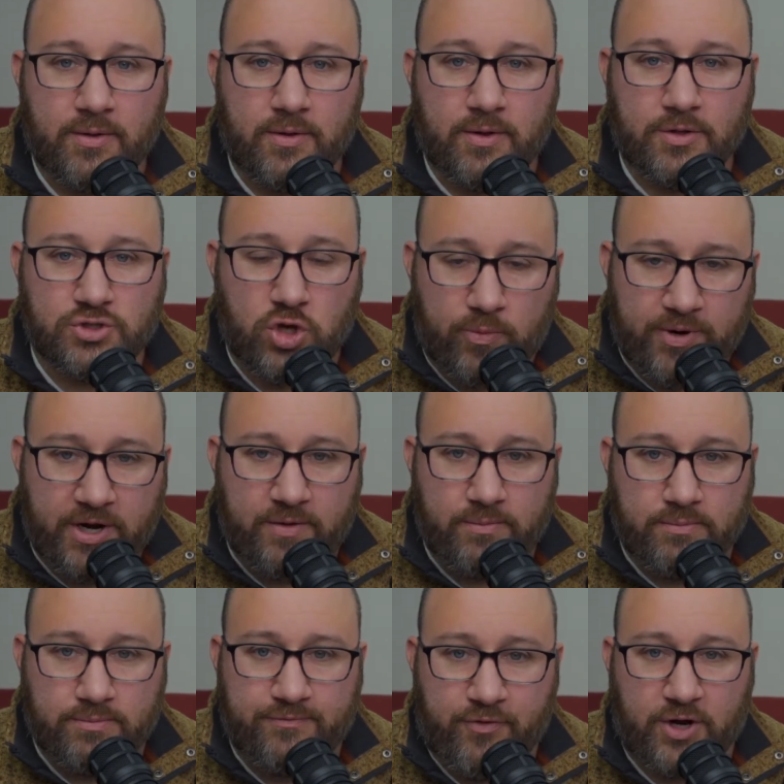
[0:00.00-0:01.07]
So many
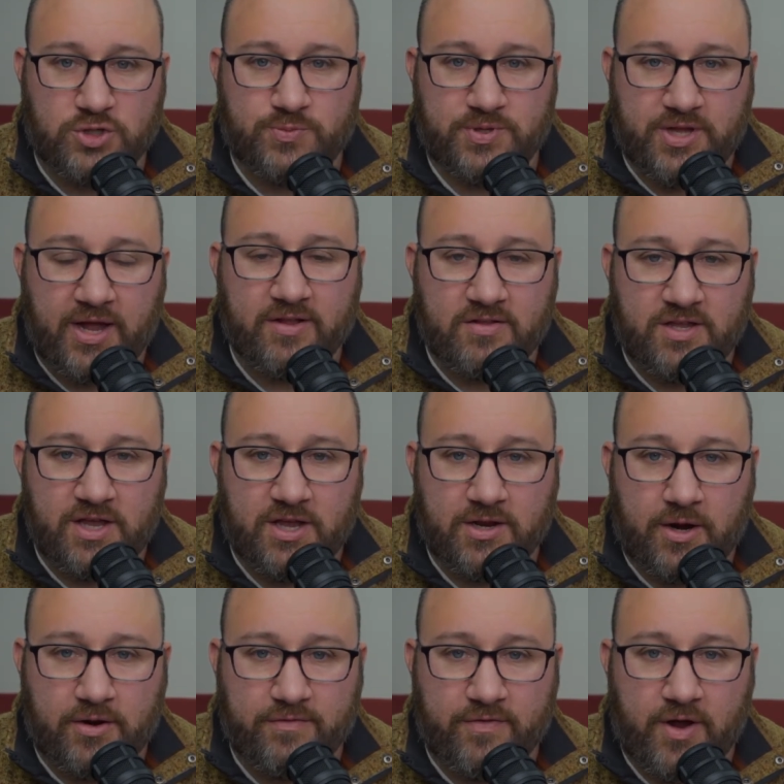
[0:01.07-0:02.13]
freshmen, 19
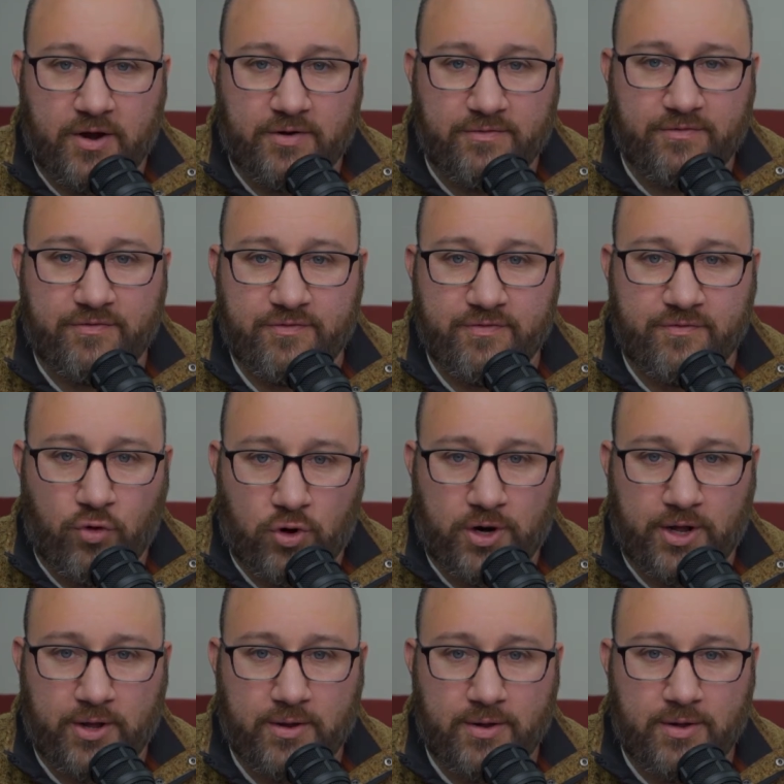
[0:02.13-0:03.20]
out of
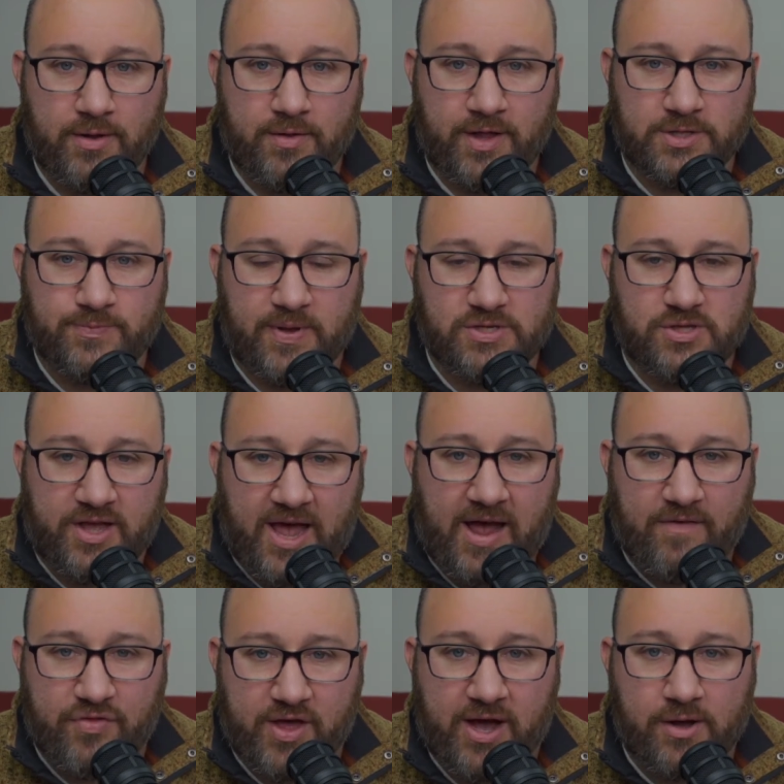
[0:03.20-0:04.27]
40. That's basically
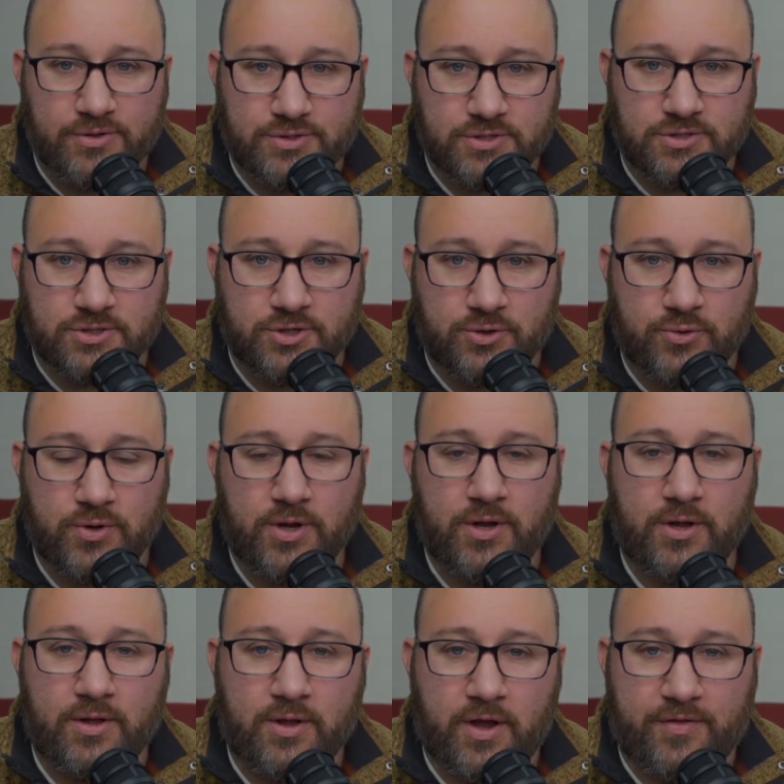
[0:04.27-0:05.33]
half the House is new,
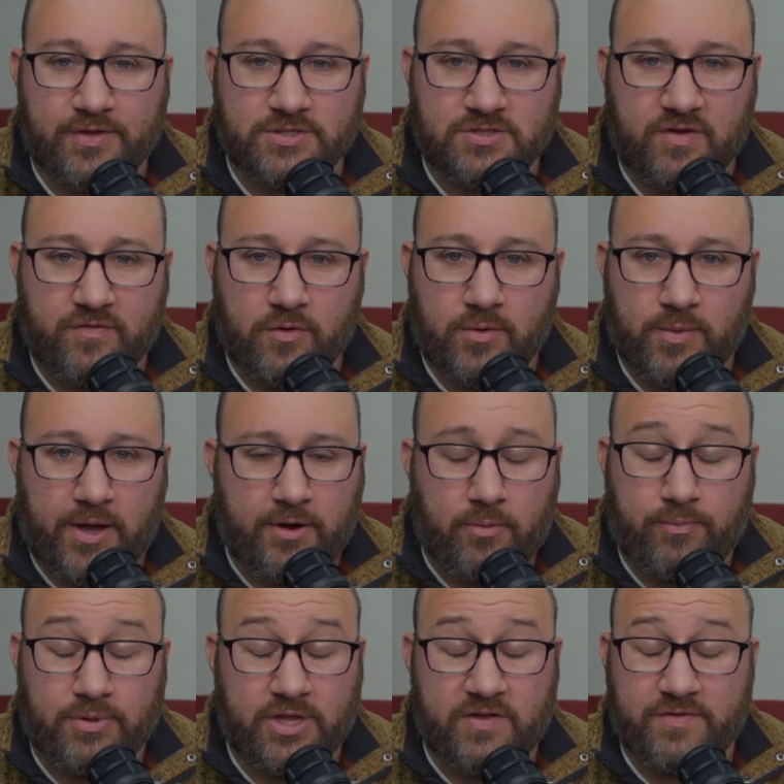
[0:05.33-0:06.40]
and this is never. I don't
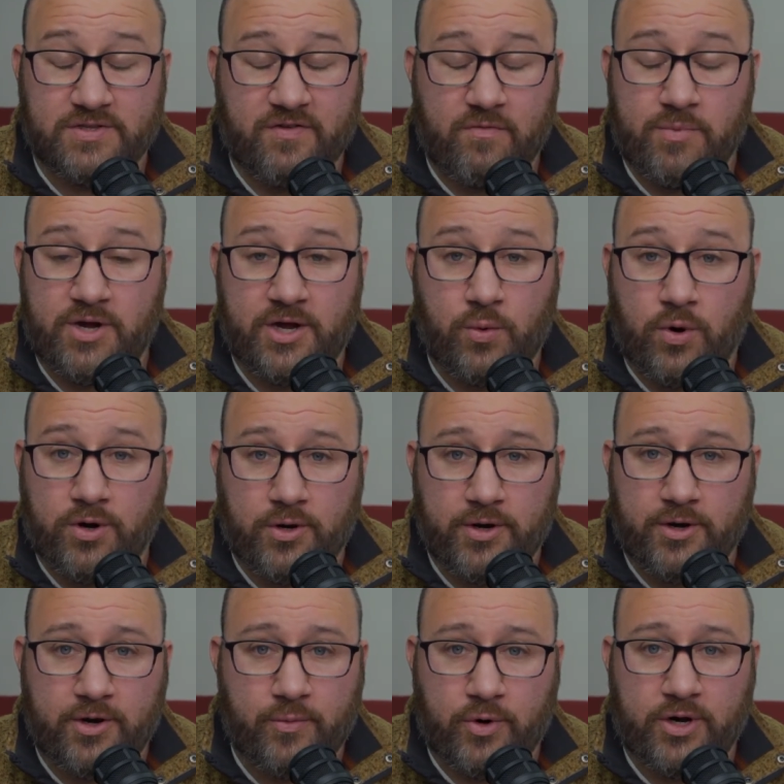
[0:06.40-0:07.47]
believe it's ever been
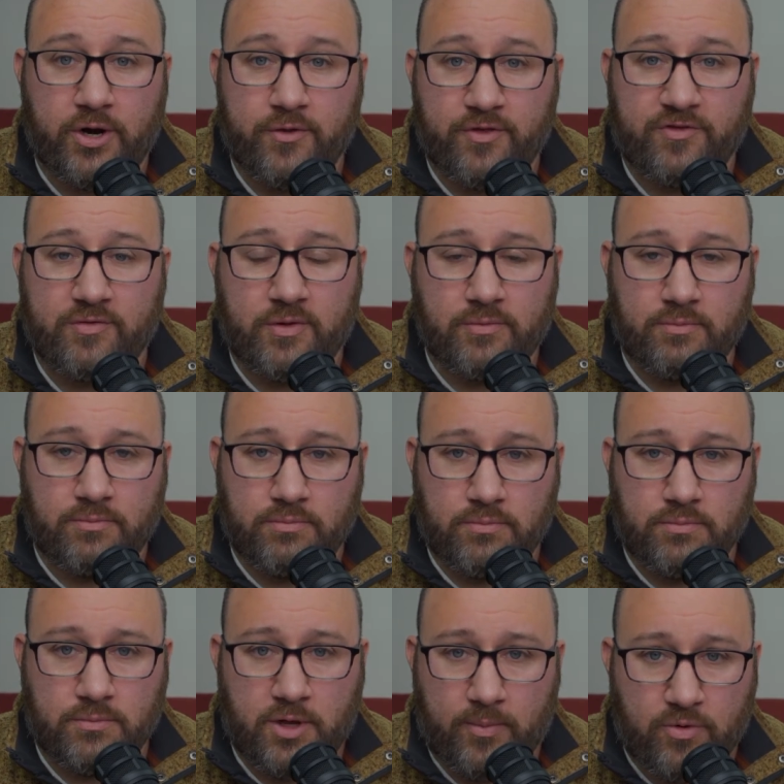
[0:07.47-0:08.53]
anywhere near this
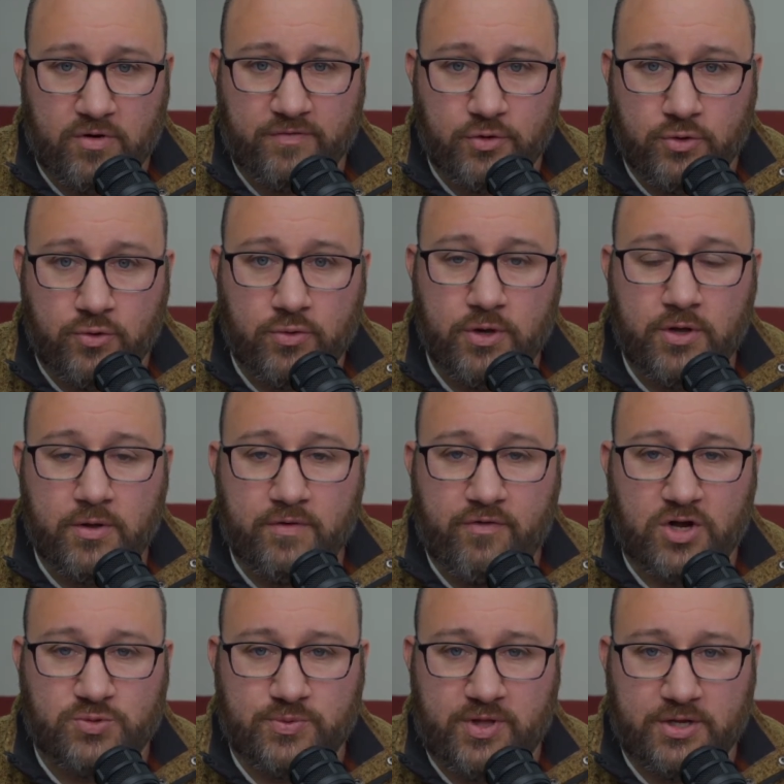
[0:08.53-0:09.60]
number of new
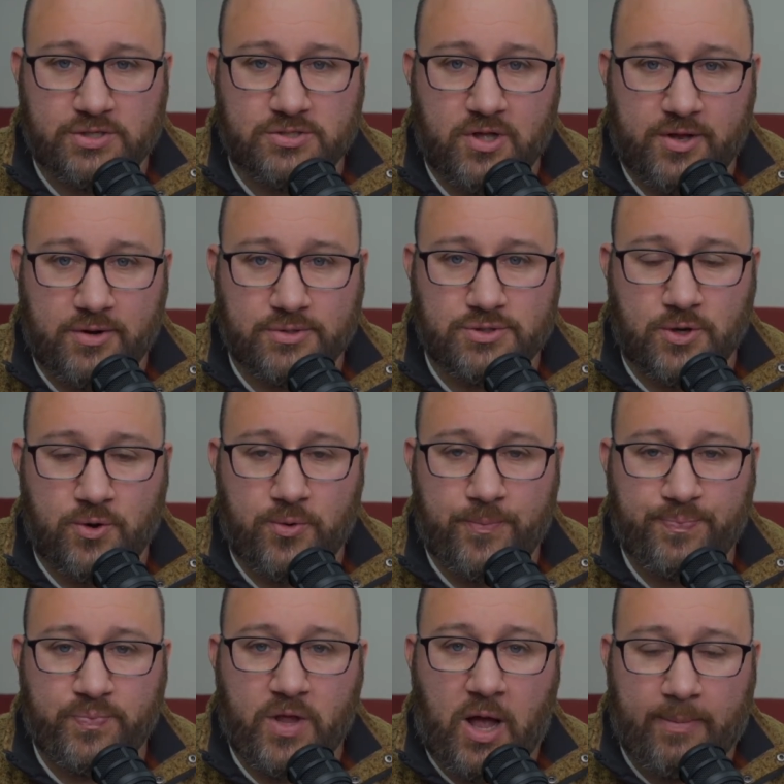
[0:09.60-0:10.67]
freshman legislators. So
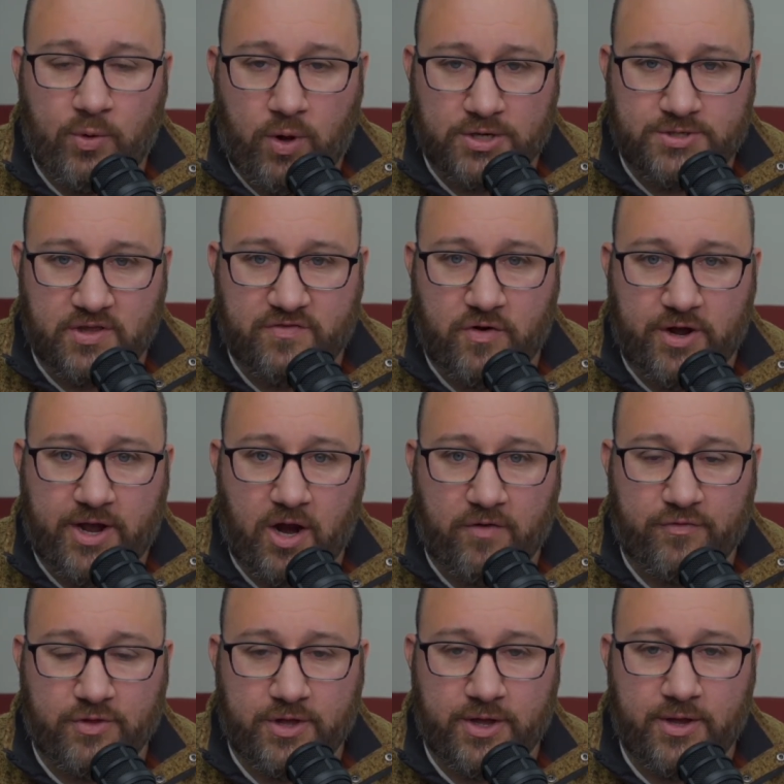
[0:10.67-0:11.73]
I'll be watching this very
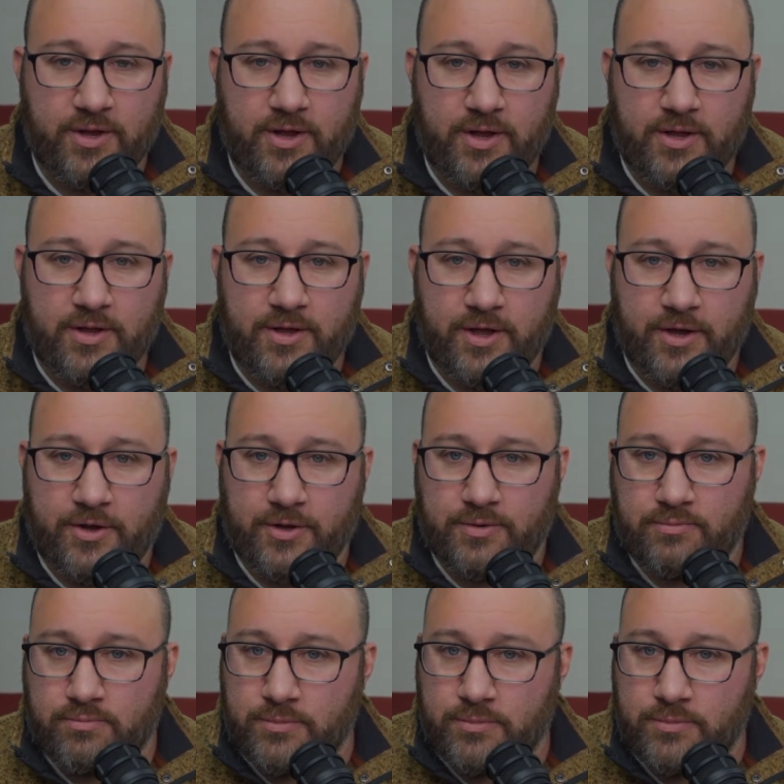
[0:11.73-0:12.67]
carefully. It could